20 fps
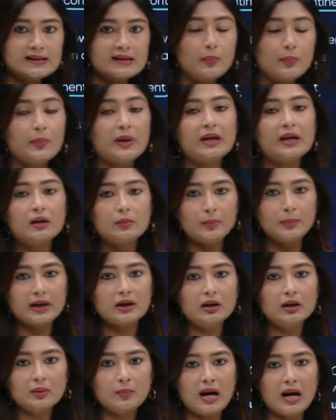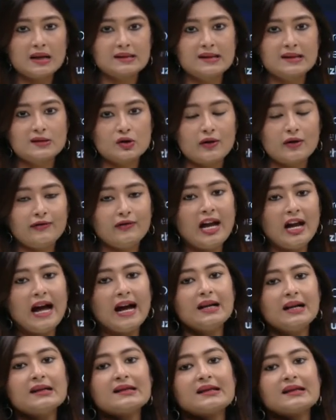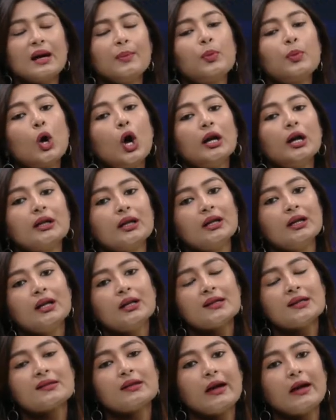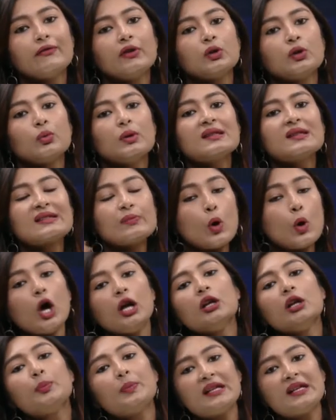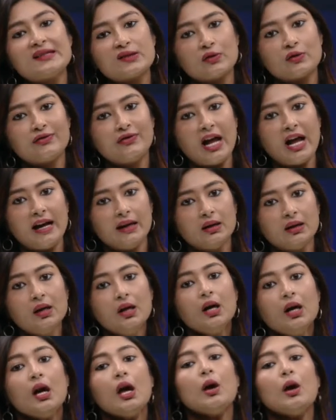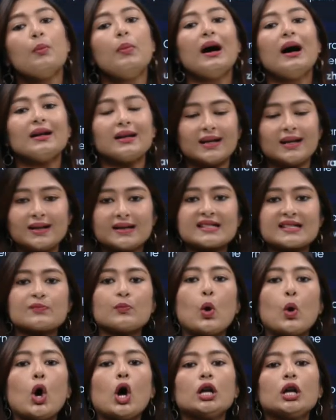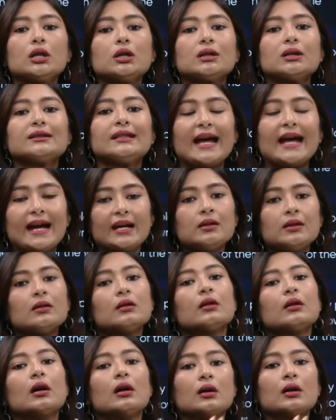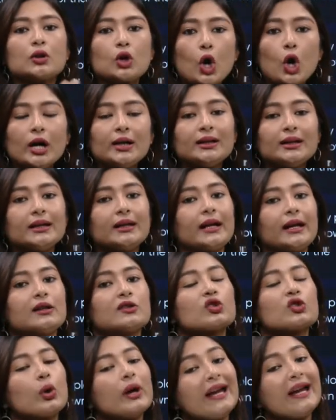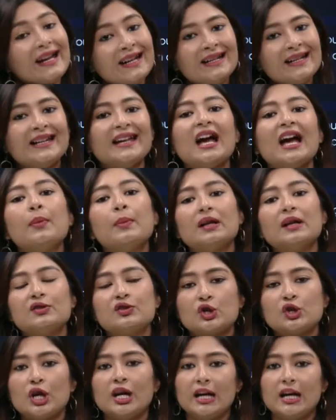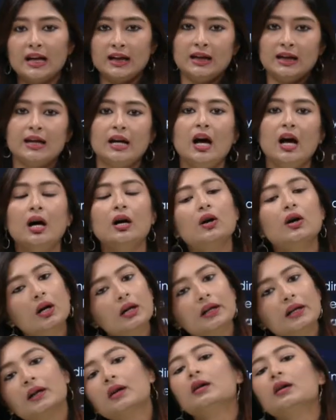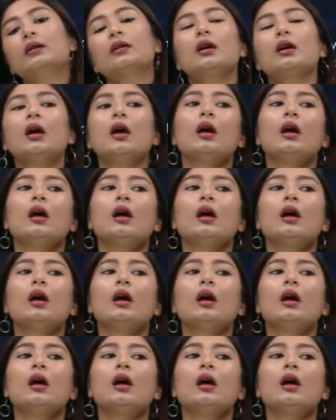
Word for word: is the big, bigger masses of land, subcontinent is referred to a smaller piece of land, but it is smaller than a continent. So India, bache, India earlier,